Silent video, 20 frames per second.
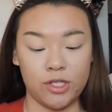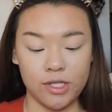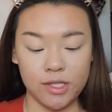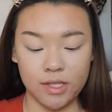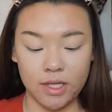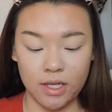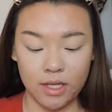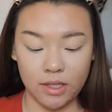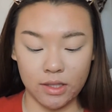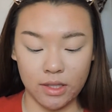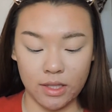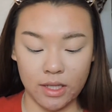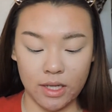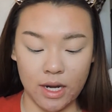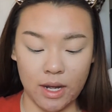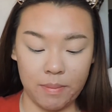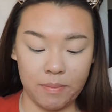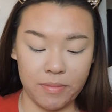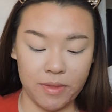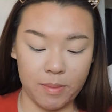just gonna clean
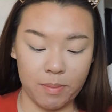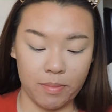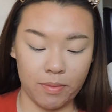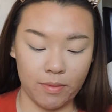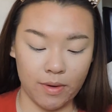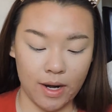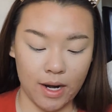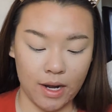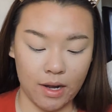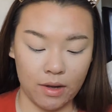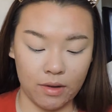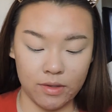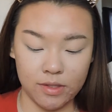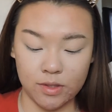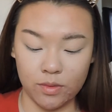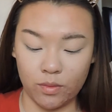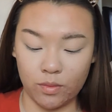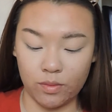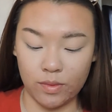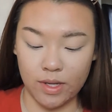up the
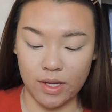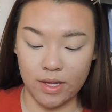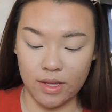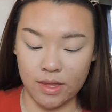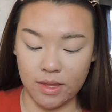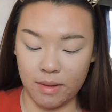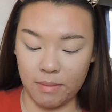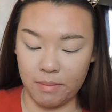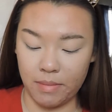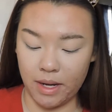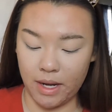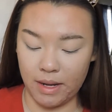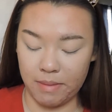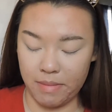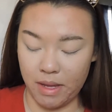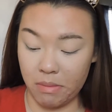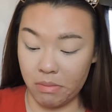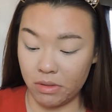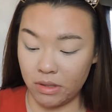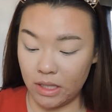brows with my
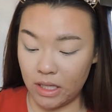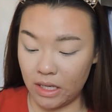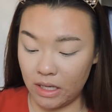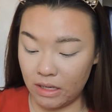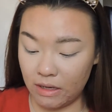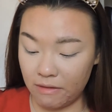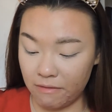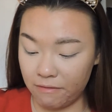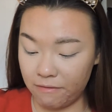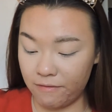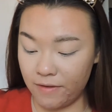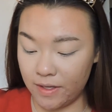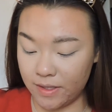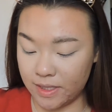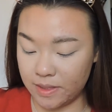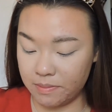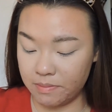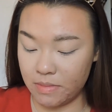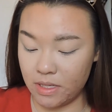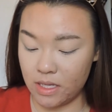Maybelline
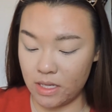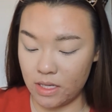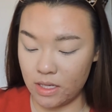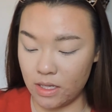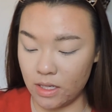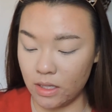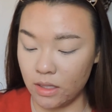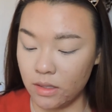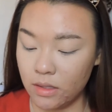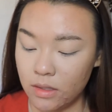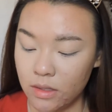Fit Me